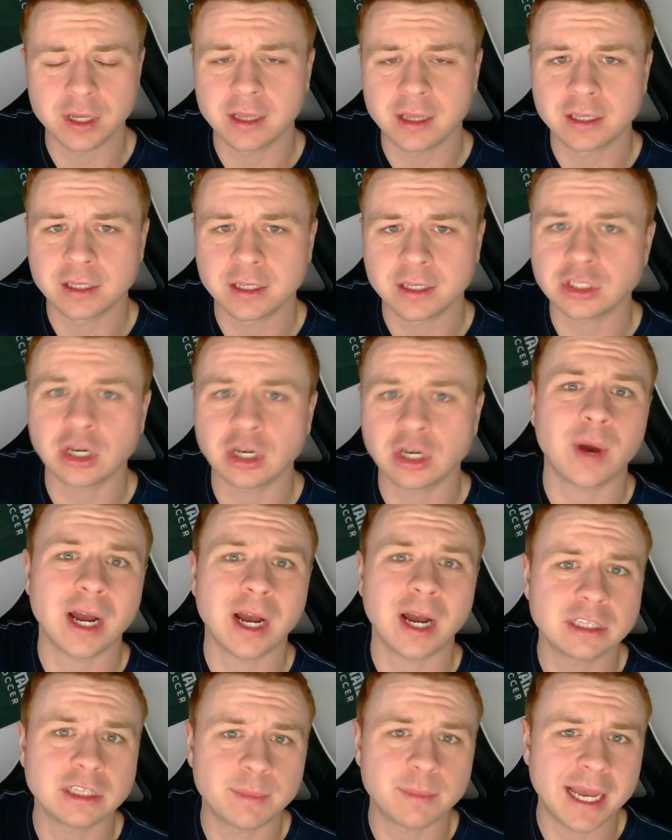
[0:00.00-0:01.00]
start
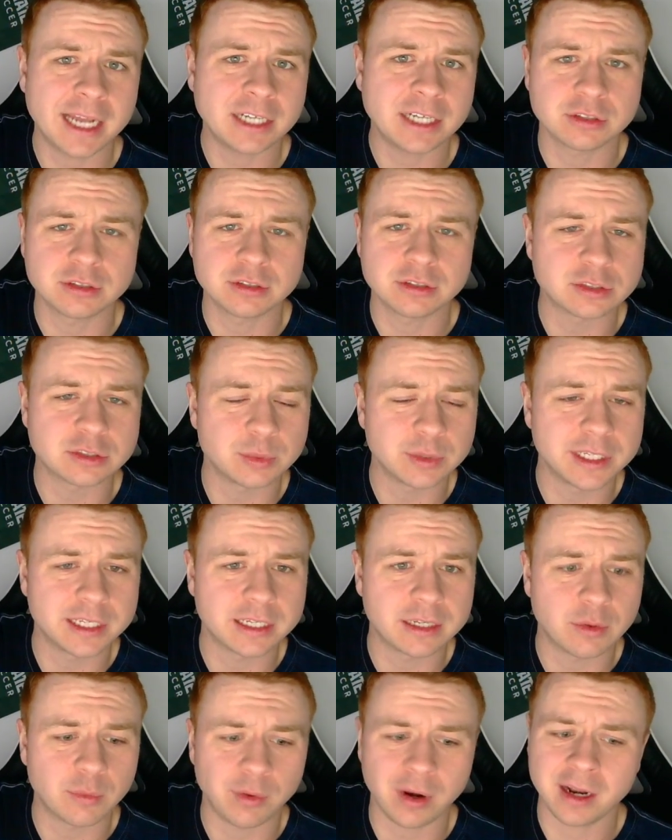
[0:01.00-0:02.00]
watching The Bachelor this
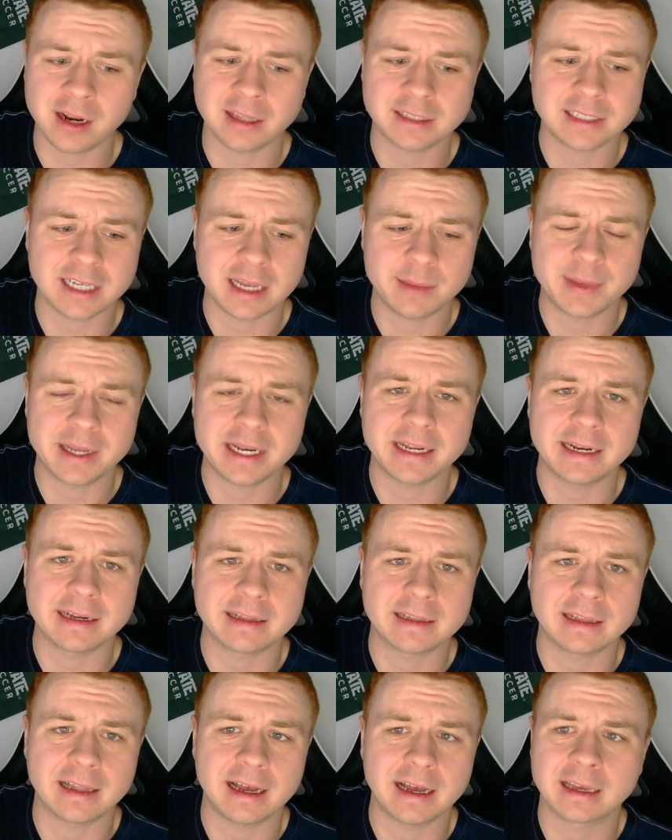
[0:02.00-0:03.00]
week, right on time at 8
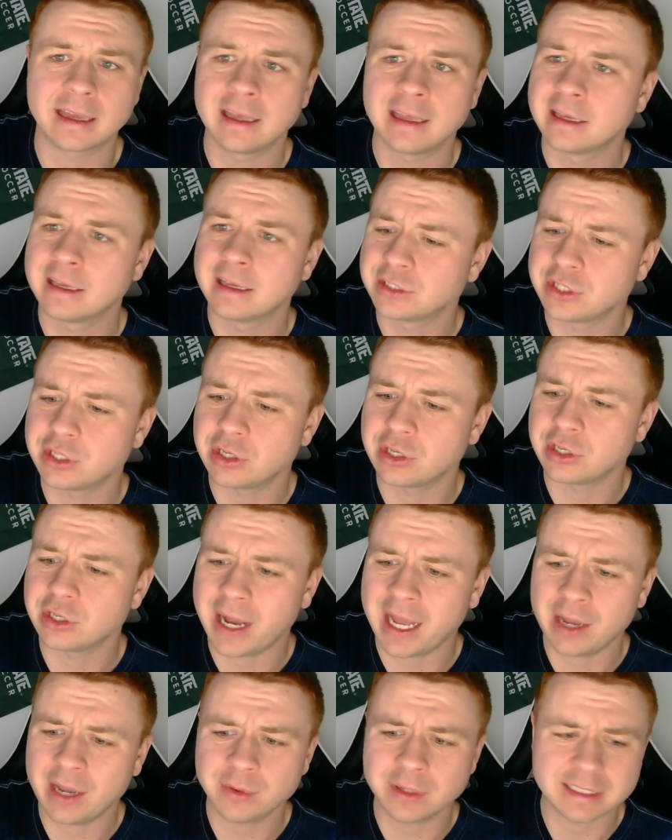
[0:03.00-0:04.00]
o'clock. So
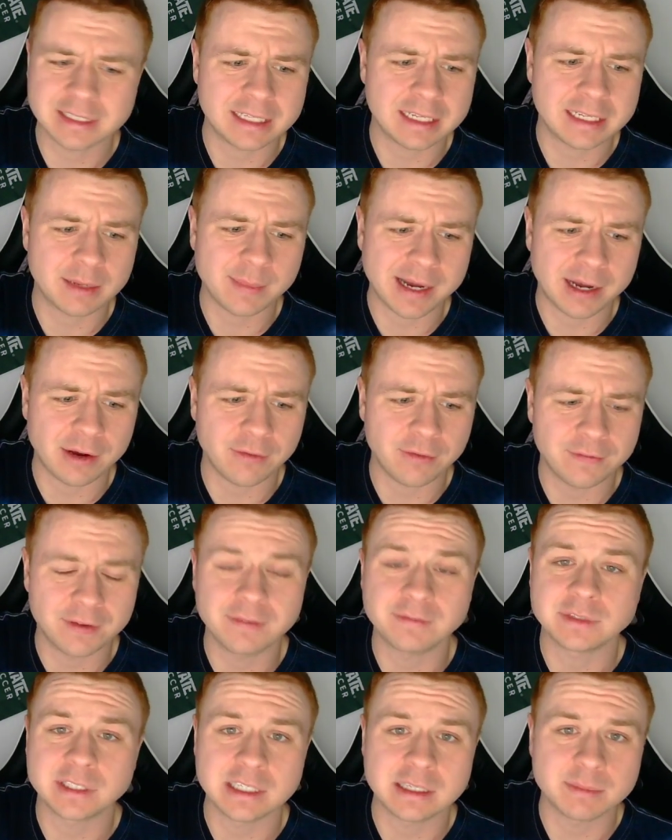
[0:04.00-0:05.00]
I was in about
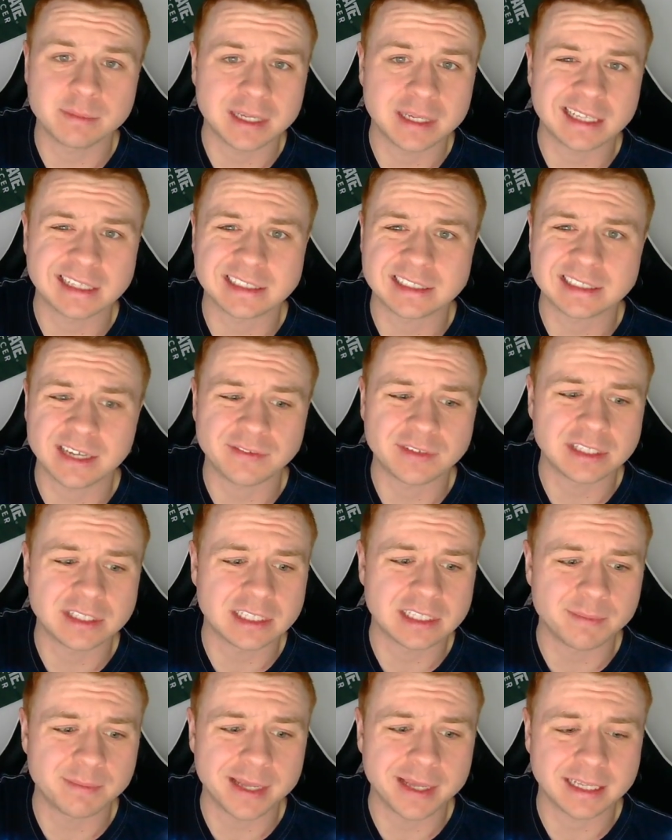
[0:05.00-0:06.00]
15 minutes,
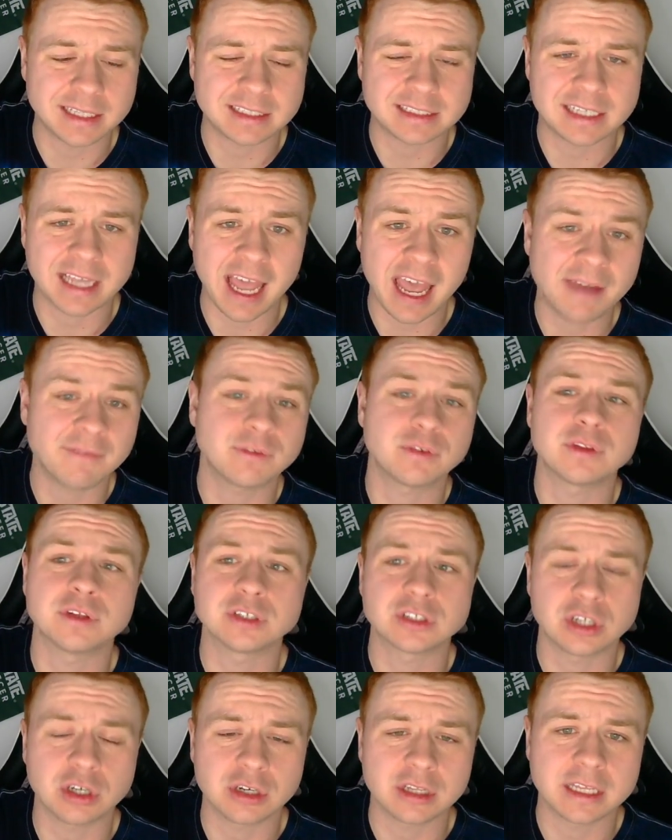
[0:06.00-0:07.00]
17 minutes after the
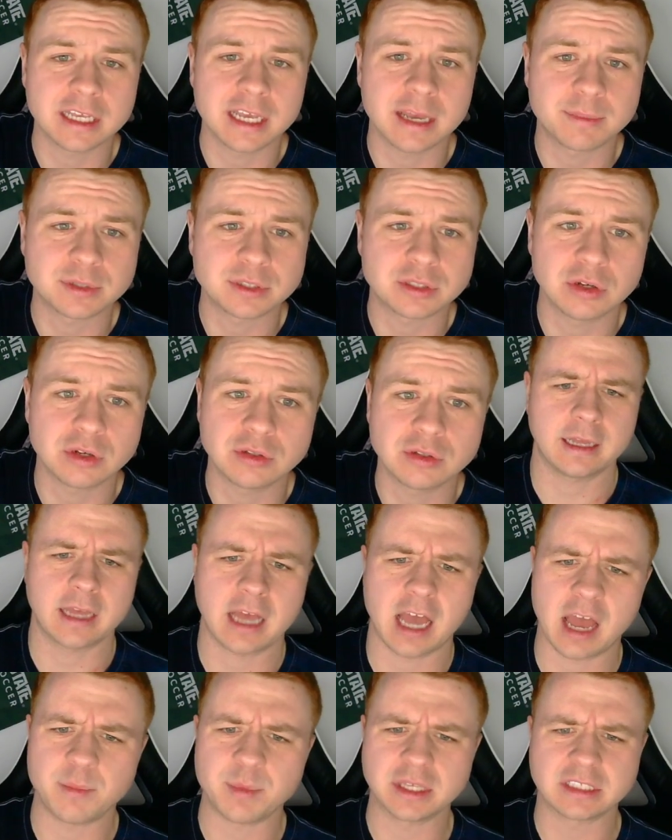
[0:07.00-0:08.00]
start of the episodes.
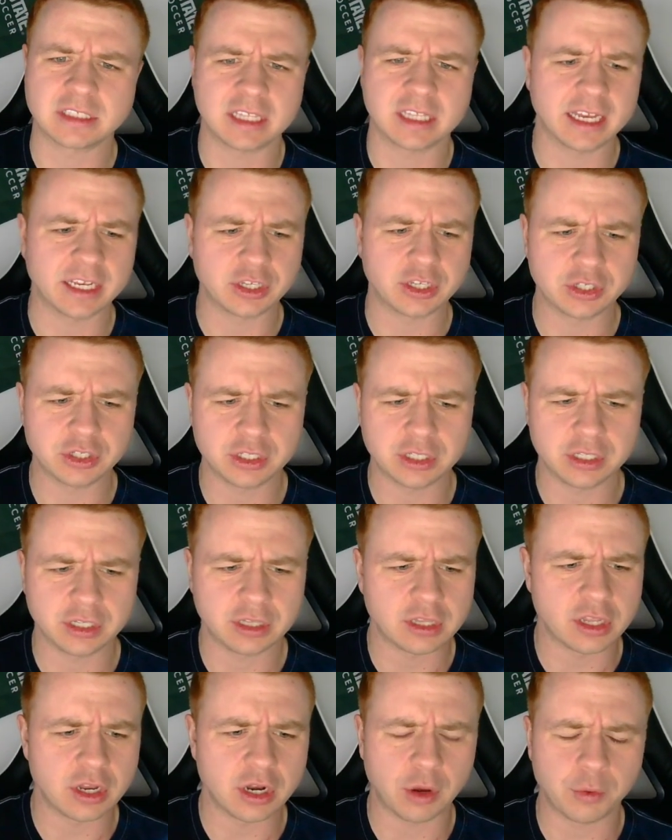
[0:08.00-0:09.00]
I missed that good,
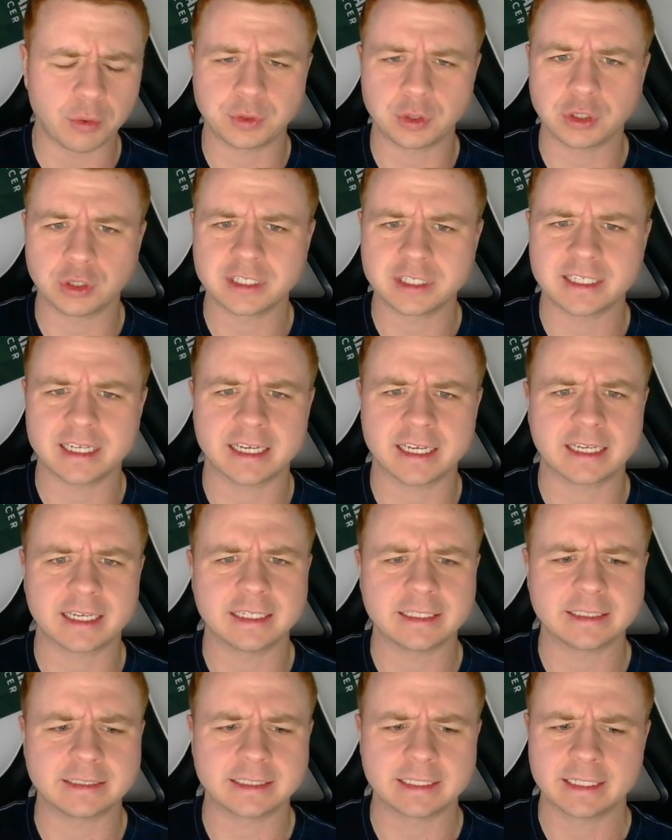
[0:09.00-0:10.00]
30-second,